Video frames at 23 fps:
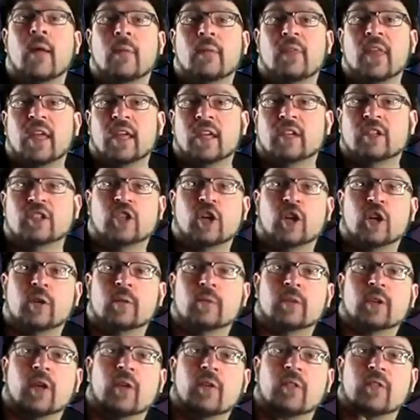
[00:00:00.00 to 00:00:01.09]
think in
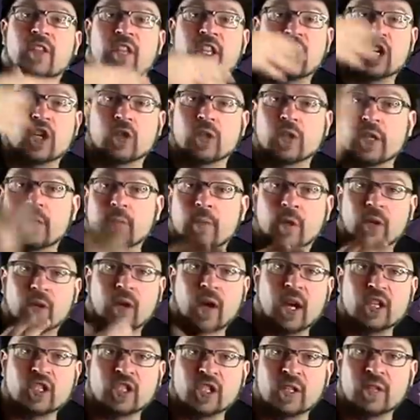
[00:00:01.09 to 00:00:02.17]
terms of yearly
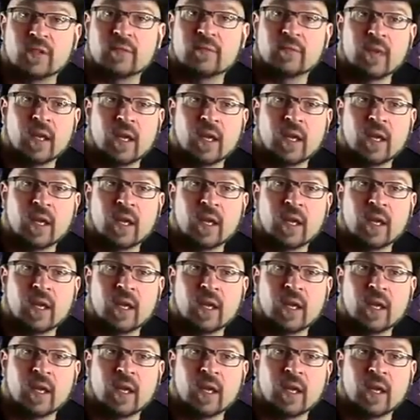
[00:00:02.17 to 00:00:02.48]
progression.